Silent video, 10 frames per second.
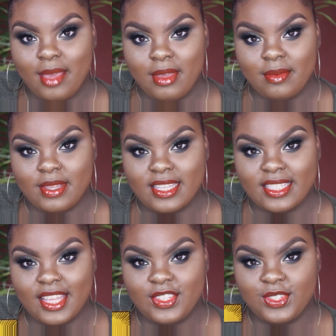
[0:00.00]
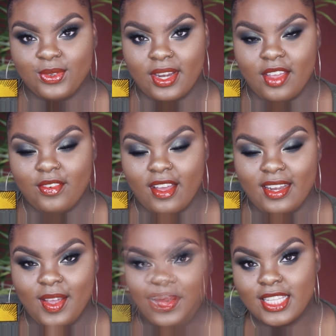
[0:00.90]
Hey babies, it's Joy
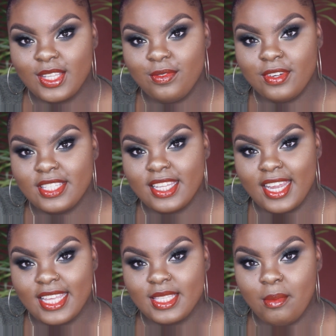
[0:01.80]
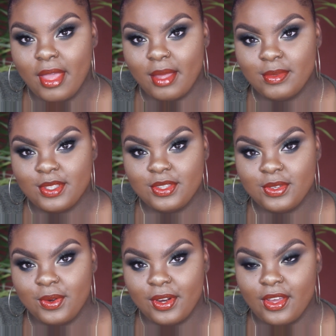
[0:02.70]
Navon. So for today's makeup
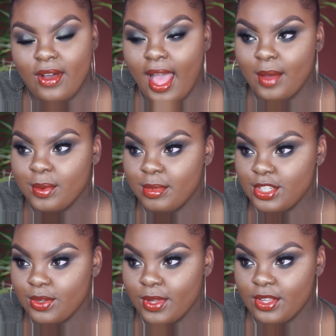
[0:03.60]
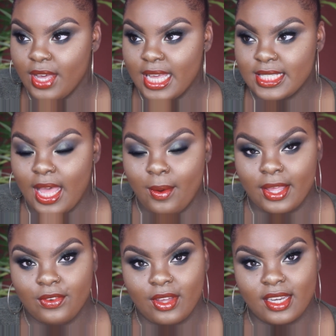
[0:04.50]
tutorial, I will be showing you guys how
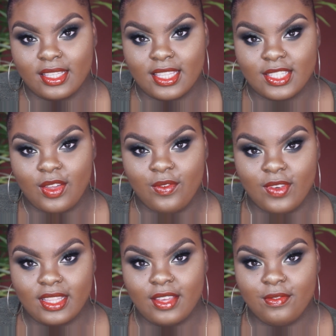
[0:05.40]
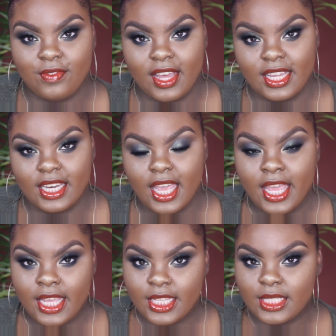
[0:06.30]
I created this really fun,
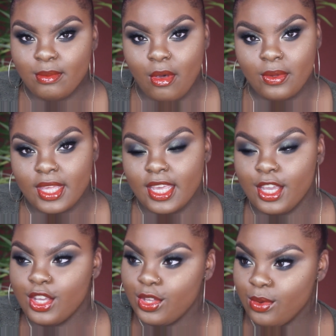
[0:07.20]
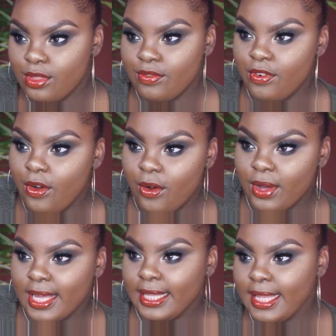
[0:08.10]
smoky,
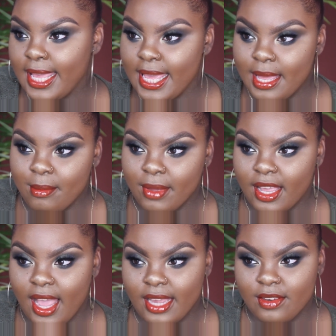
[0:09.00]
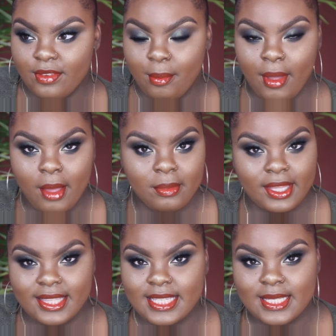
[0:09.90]
youthful, glam, kind of a
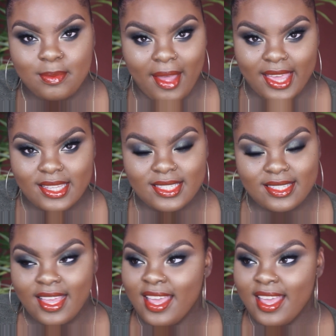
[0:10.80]
pumpkin spice